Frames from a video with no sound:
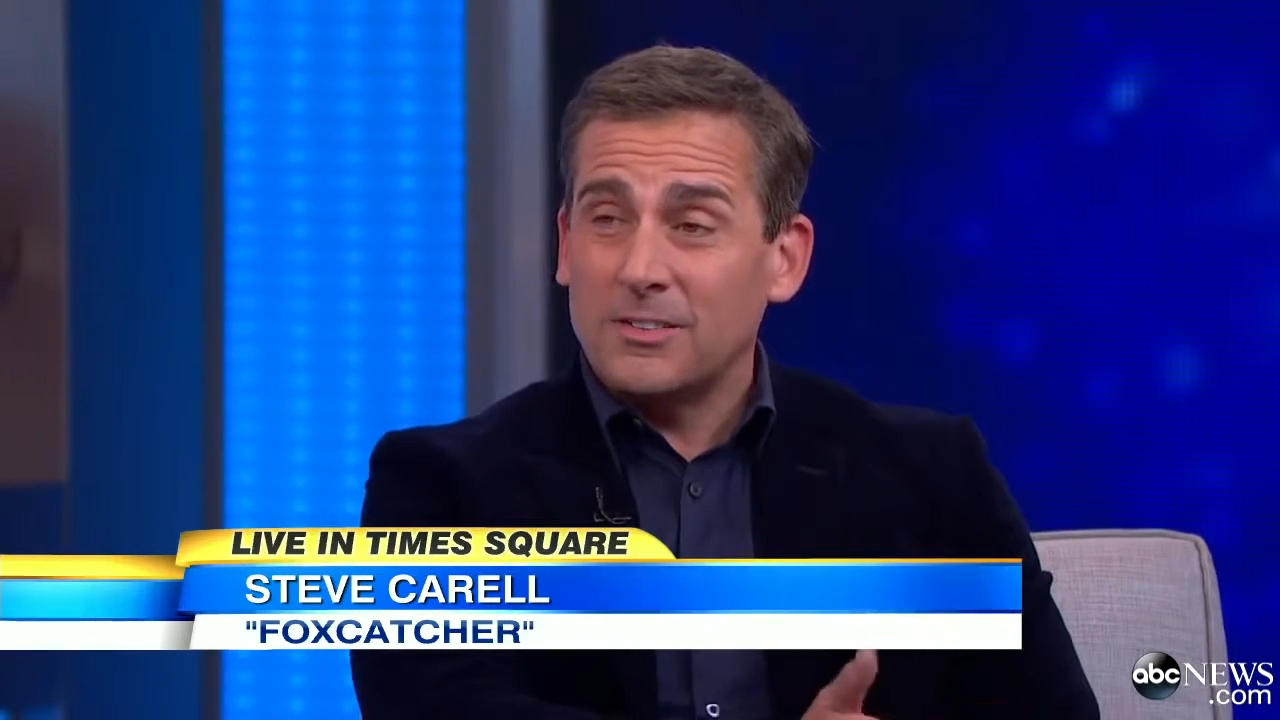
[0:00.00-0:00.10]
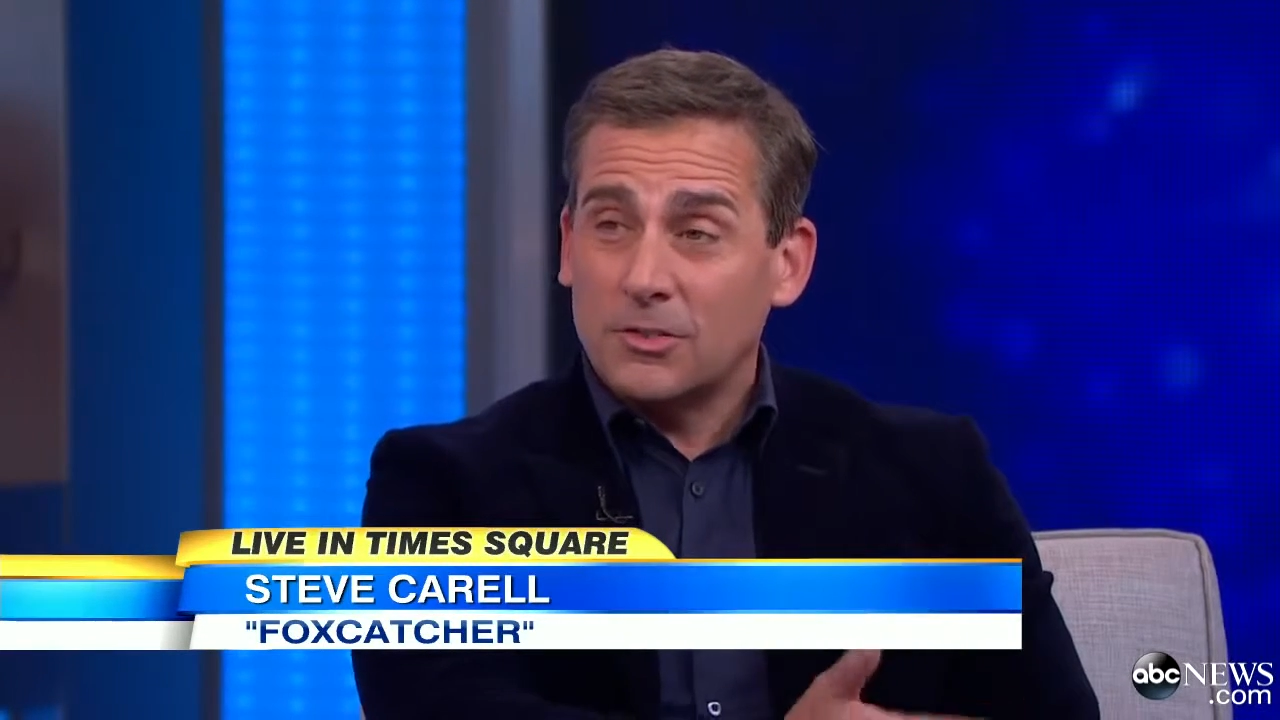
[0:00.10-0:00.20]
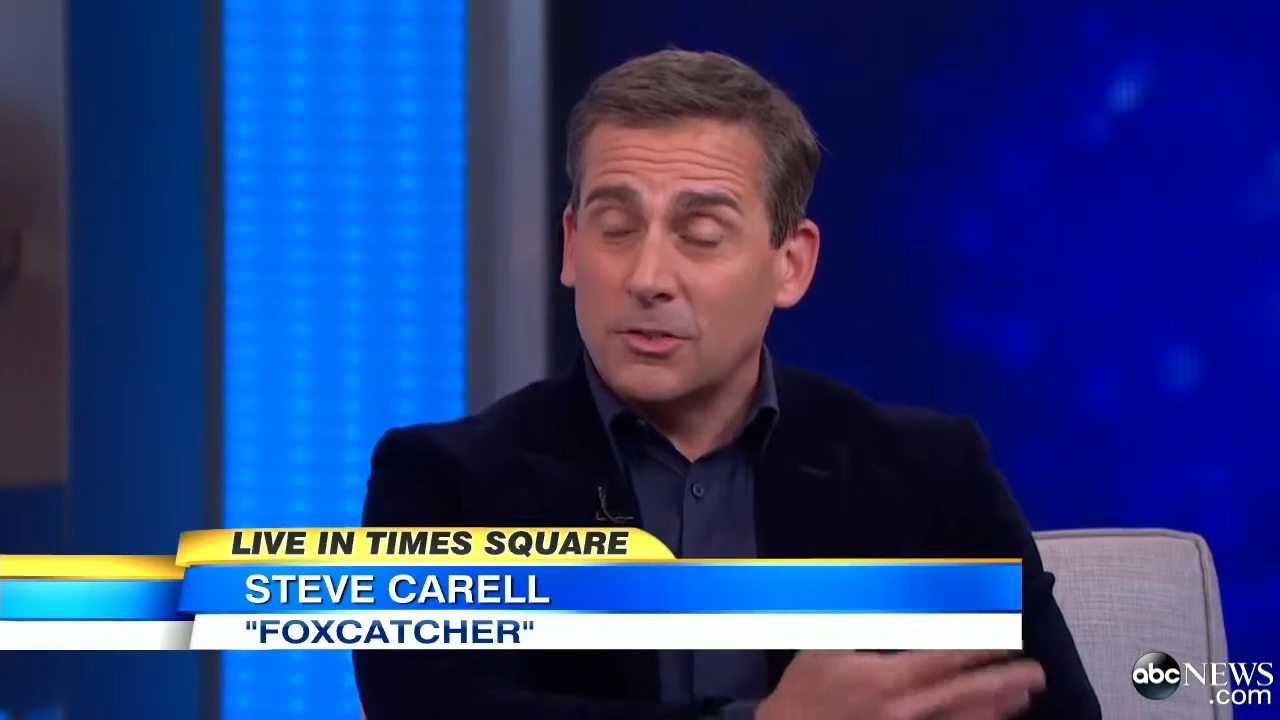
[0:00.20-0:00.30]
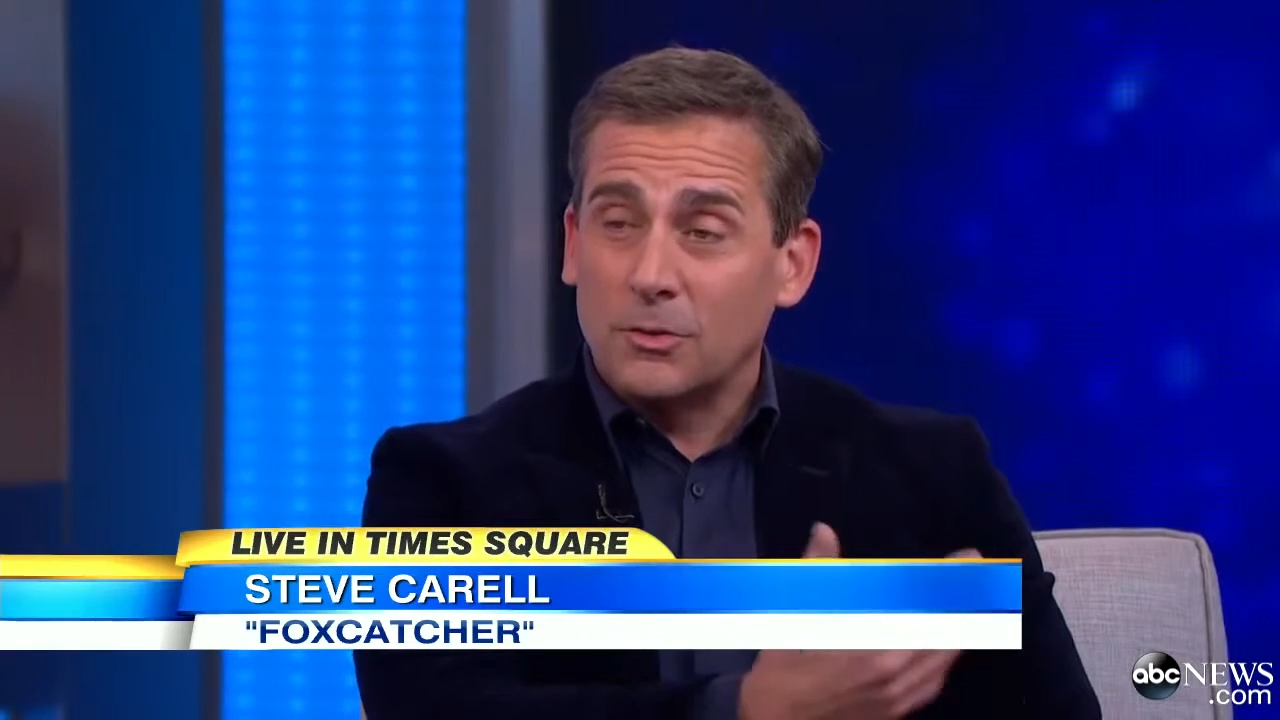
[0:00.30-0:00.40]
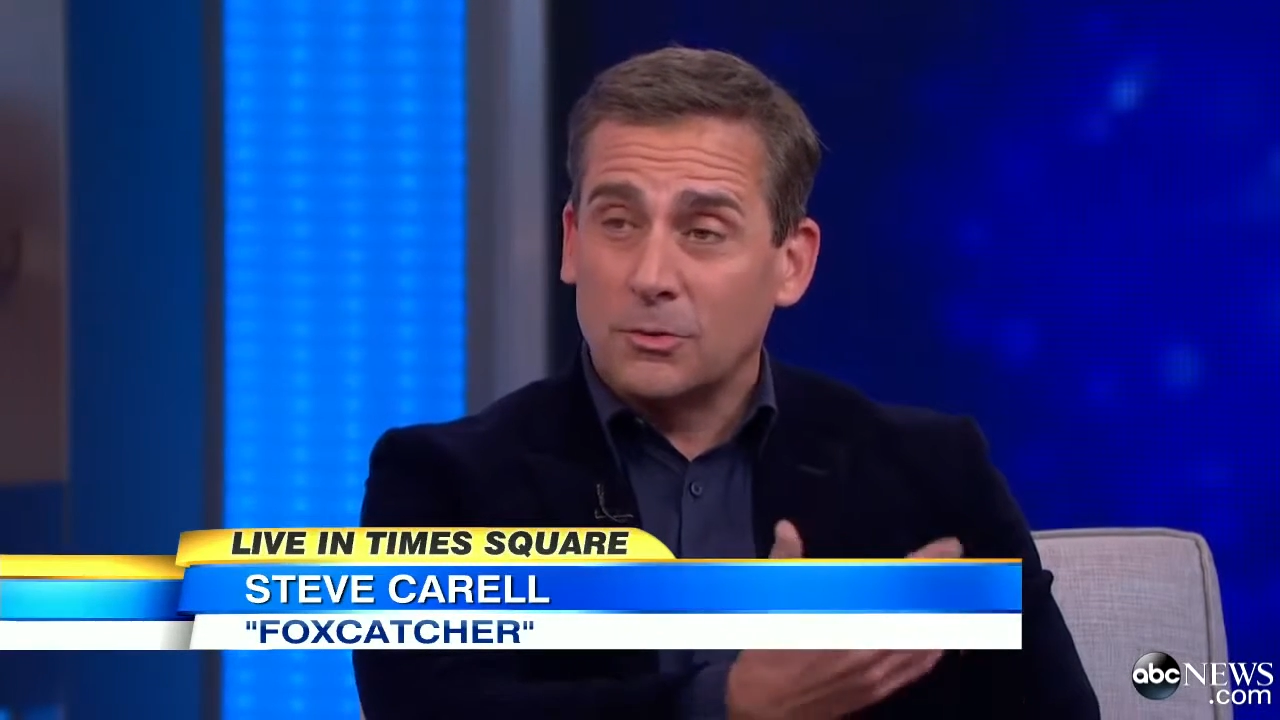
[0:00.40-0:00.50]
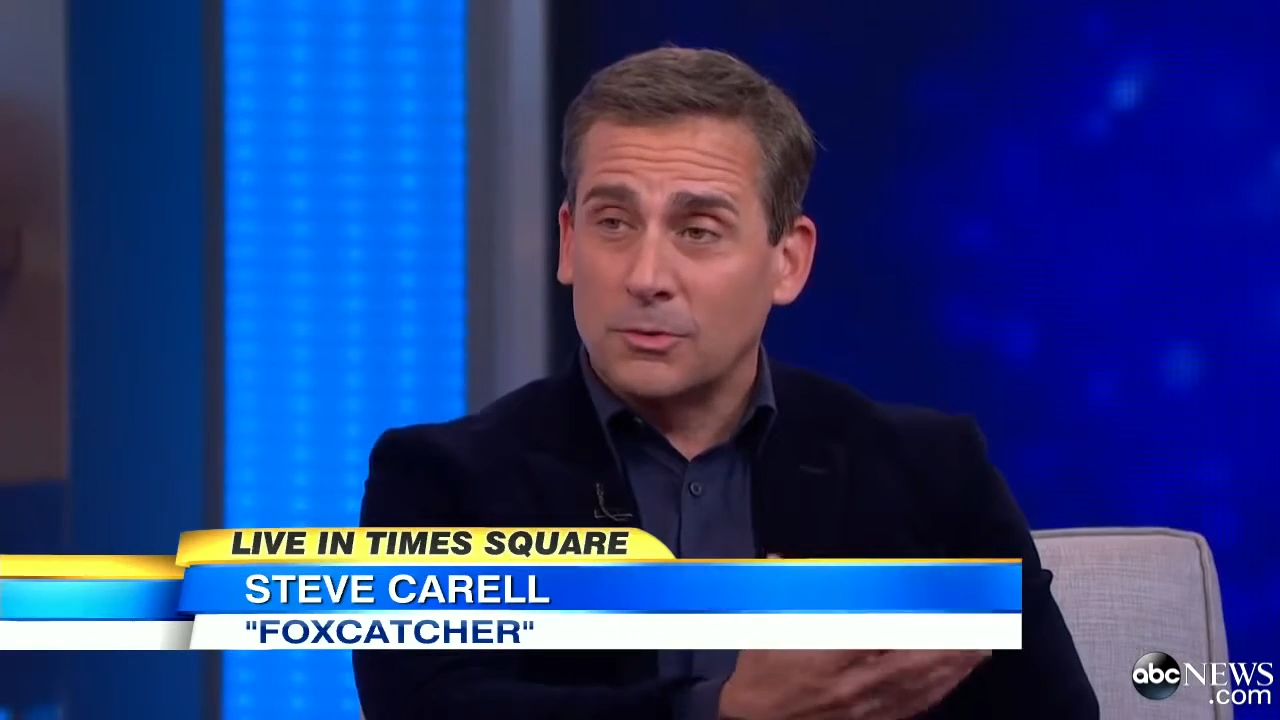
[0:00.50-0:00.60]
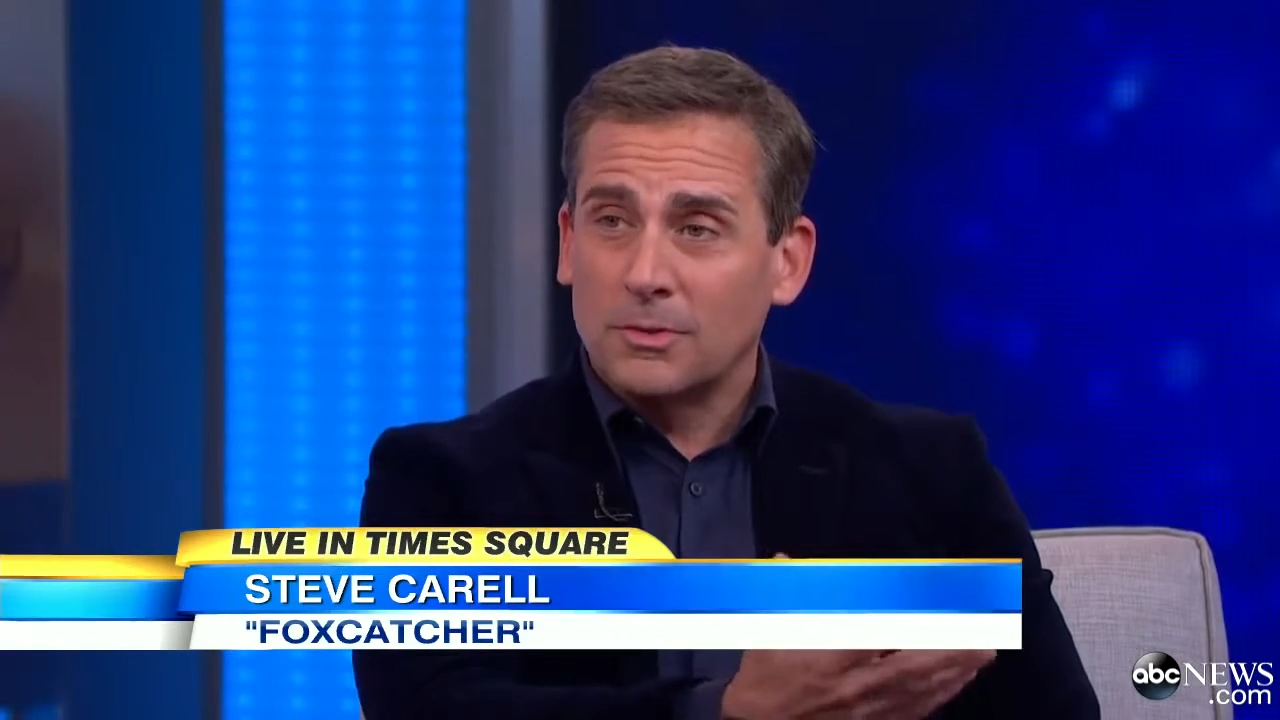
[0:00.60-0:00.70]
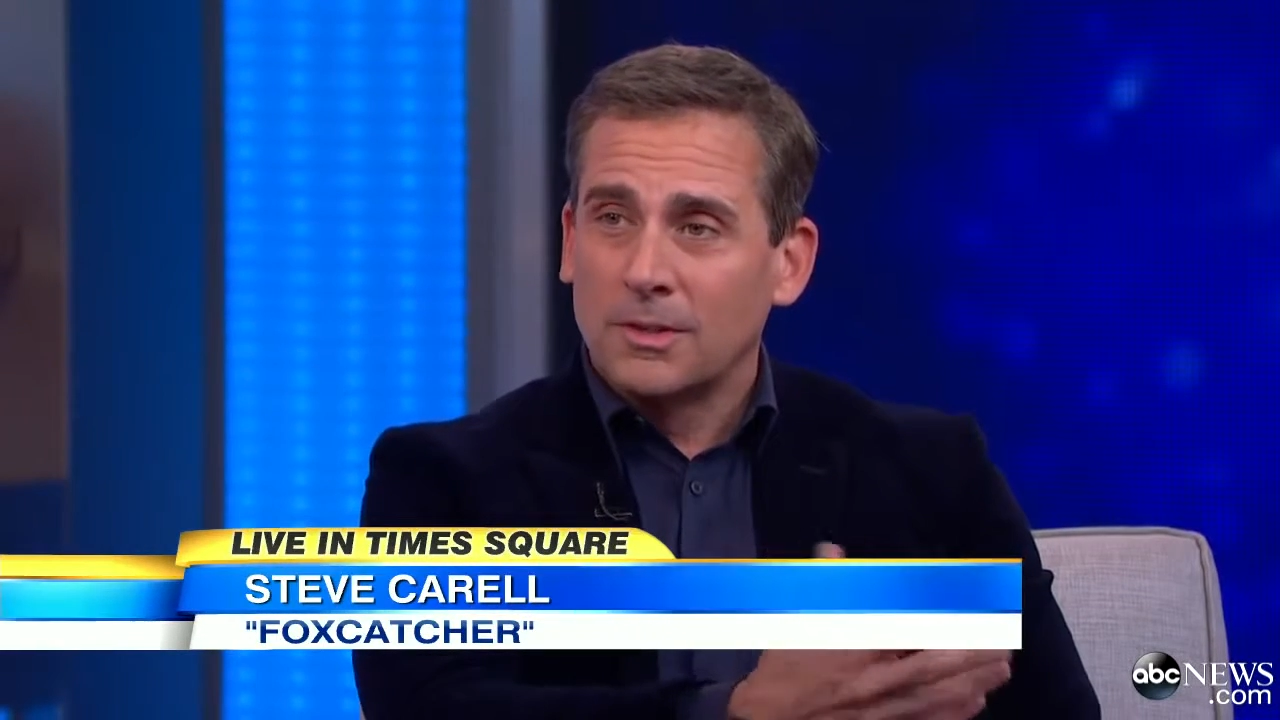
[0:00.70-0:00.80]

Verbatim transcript: to